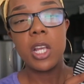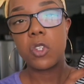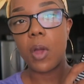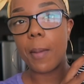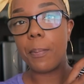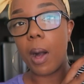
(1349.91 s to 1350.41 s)

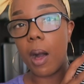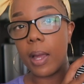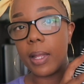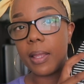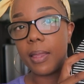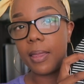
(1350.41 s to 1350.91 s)
So I
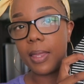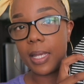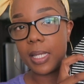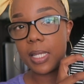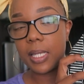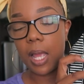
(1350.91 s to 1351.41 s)
bought
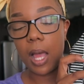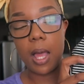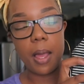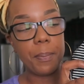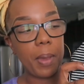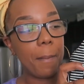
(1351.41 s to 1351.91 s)
this
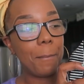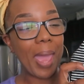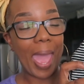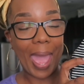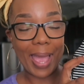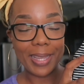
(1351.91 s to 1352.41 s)
um,
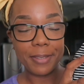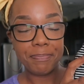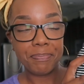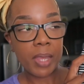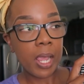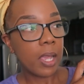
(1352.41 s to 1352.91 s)
bag
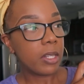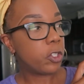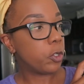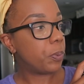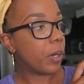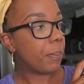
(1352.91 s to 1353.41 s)

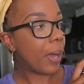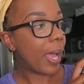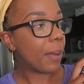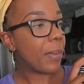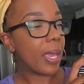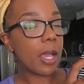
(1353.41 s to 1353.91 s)
to put
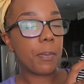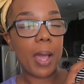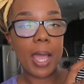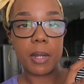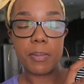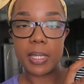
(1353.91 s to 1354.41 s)
my makeup
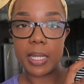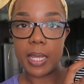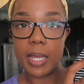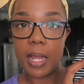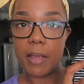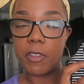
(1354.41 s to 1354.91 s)
items in it.